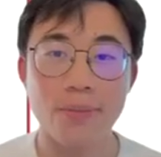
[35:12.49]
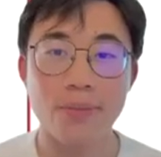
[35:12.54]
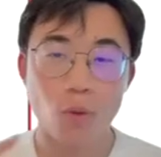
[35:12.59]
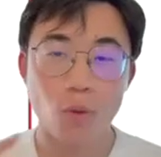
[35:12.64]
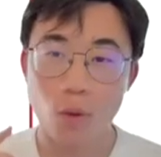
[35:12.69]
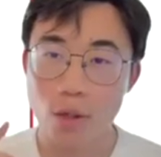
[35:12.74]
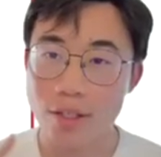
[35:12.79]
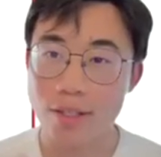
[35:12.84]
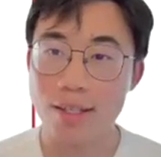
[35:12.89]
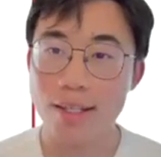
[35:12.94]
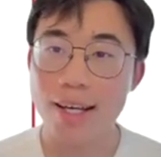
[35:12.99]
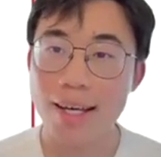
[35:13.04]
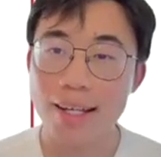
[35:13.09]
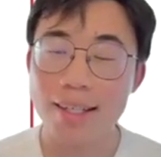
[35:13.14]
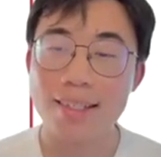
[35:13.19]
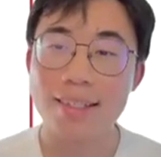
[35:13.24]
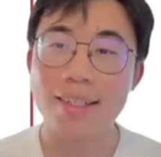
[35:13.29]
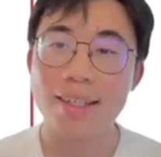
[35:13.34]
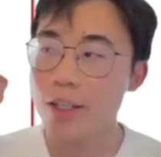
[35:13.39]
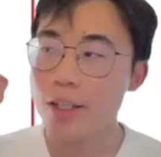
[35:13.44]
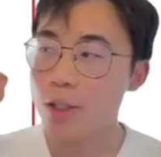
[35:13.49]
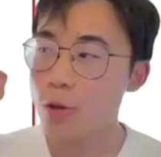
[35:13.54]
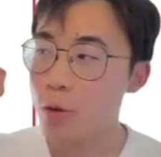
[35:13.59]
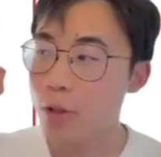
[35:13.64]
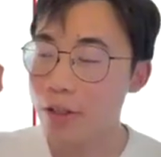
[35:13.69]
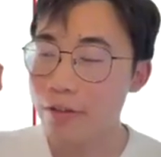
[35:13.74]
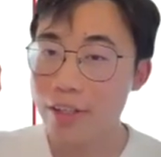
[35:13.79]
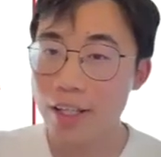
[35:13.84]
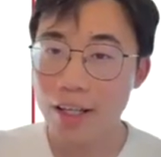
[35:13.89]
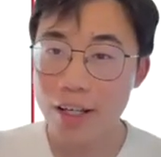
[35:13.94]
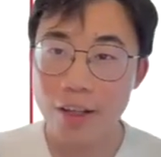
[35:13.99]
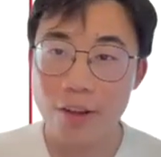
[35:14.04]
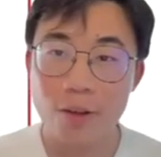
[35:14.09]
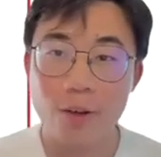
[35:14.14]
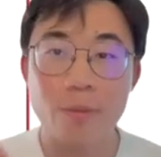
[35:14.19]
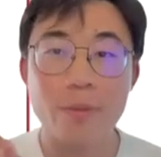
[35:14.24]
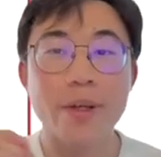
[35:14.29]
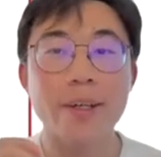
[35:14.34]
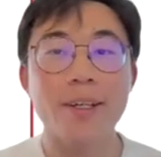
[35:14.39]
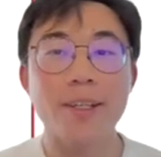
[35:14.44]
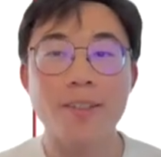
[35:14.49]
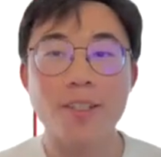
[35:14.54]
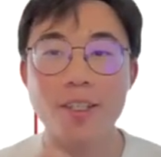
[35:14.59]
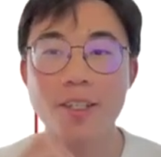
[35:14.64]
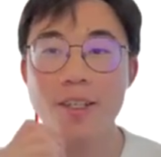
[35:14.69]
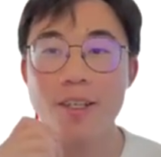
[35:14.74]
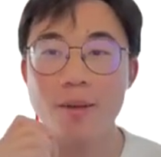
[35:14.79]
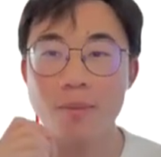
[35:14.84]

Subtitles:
What's next is one of the other biggest